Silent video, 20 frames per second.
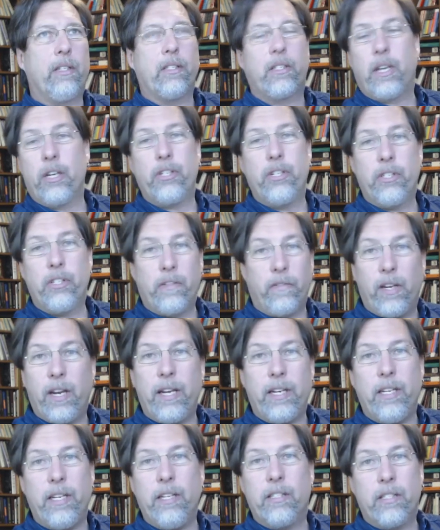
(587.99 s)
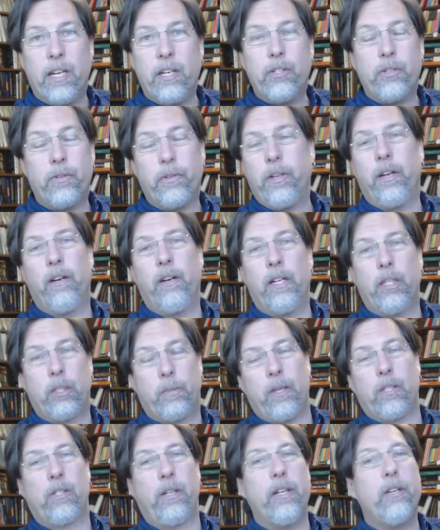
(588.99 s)
discussions of the 19th century are
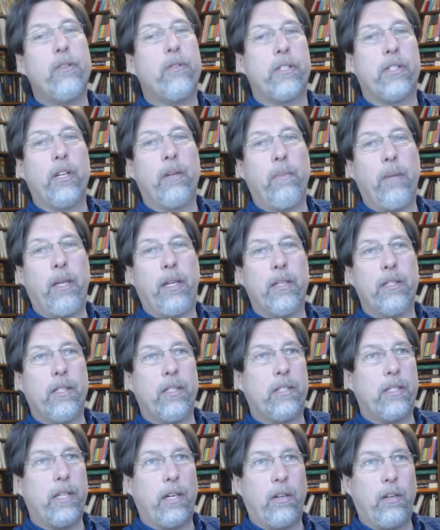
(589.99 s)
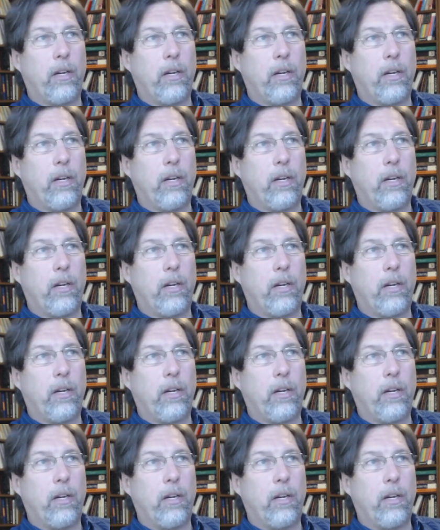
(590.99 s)
especially interesting because he said,